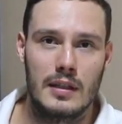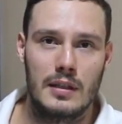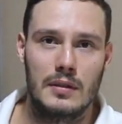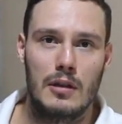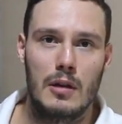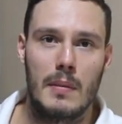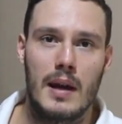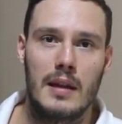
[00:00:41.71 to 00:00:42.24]
It's
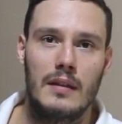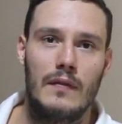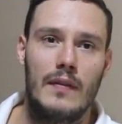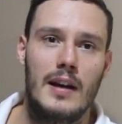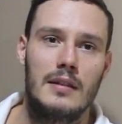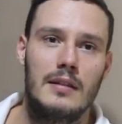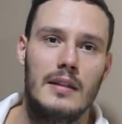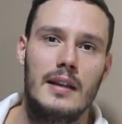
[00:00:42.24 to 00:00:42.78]
not about the
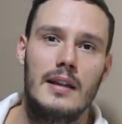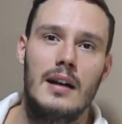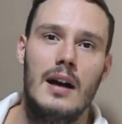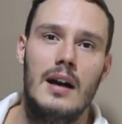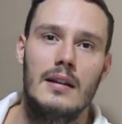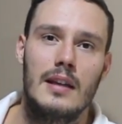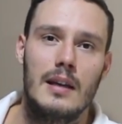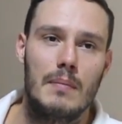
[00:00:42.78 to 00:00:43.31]
fact that they
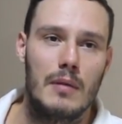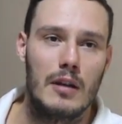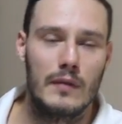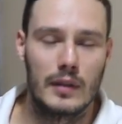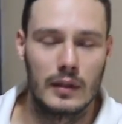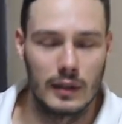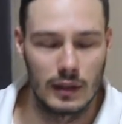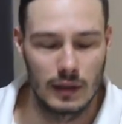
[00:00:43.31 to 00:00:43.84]
can't get
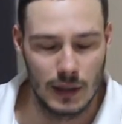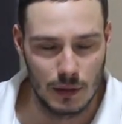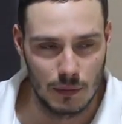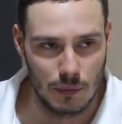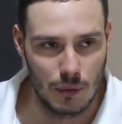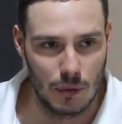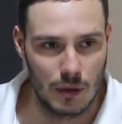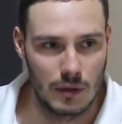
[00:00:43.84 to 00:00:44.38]
perfectly clean
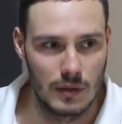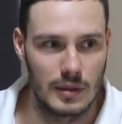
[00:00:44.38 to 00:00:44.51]
water.